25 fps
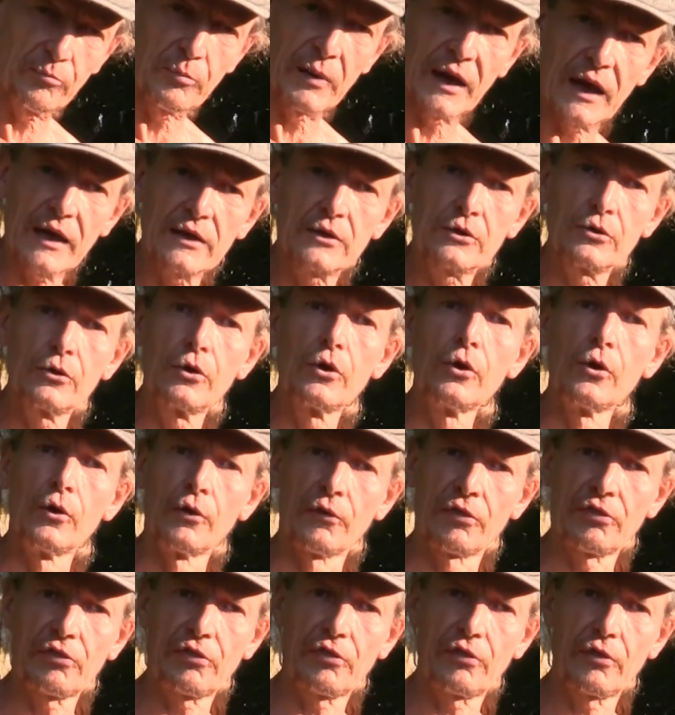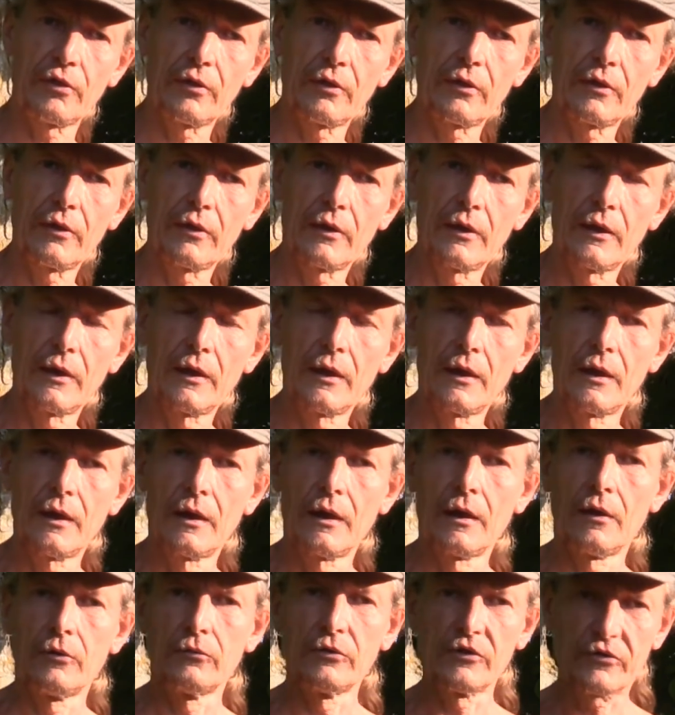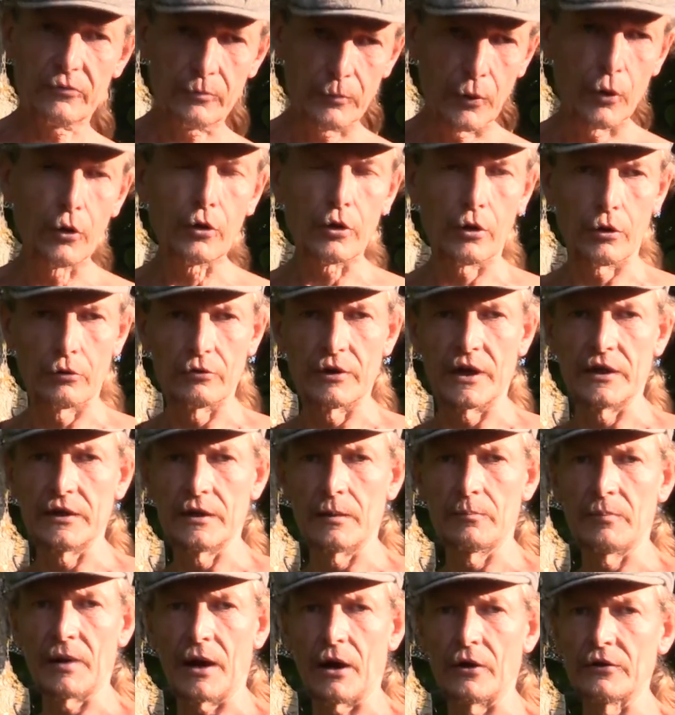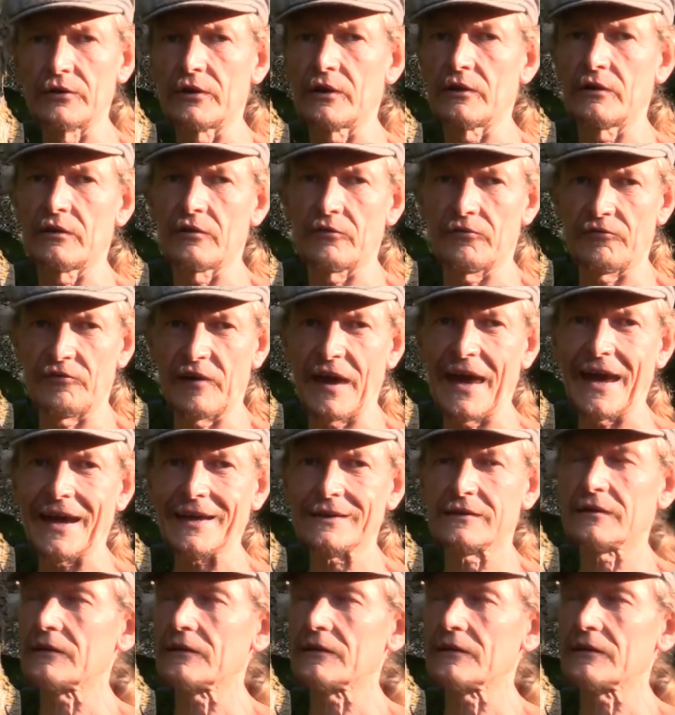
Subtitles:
back to earth. We spoke already about the fact